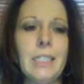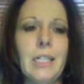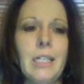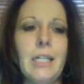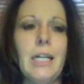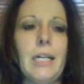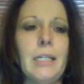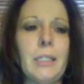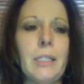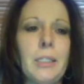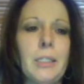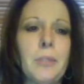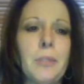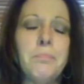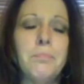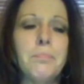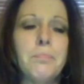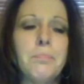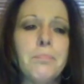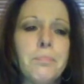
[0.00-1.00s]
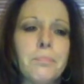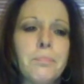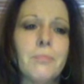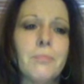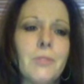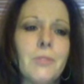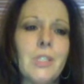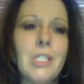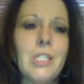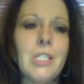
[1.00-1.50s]

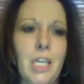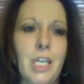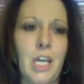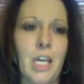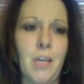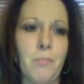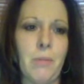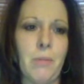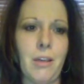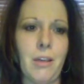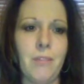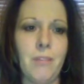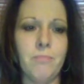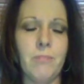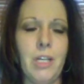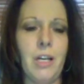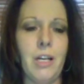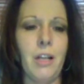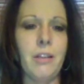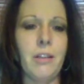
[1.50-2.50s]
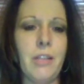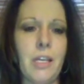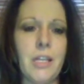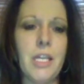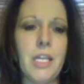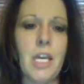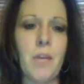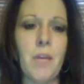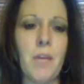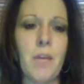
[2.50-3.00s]
to keep me healthy and
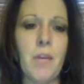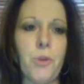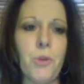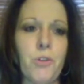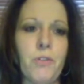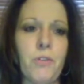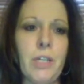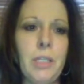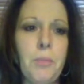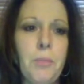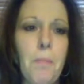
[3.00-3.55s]
keep me moving.